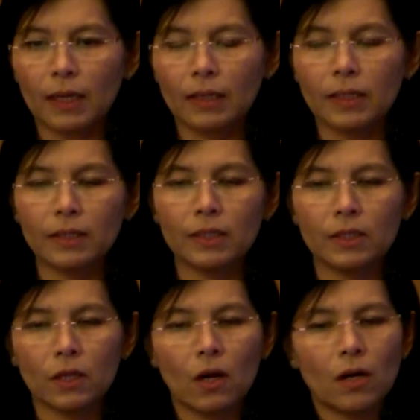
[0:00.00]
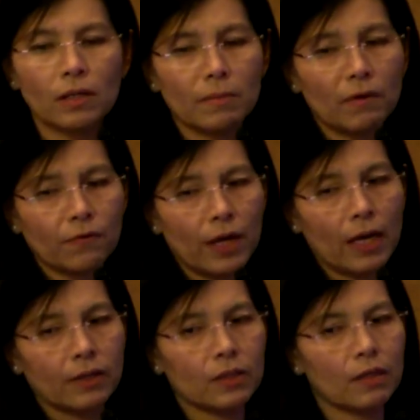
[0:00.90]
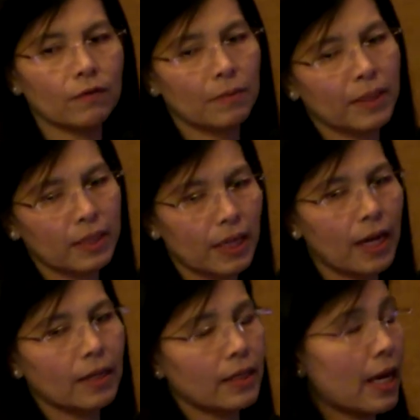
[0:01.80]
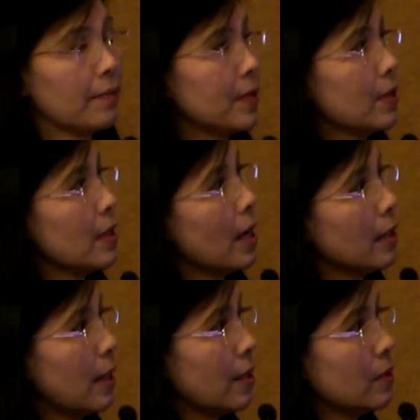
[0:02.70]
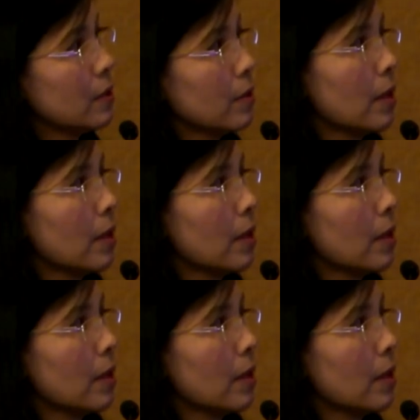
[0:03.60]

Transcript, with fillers: This is the continuum of care and maintaining abstinence.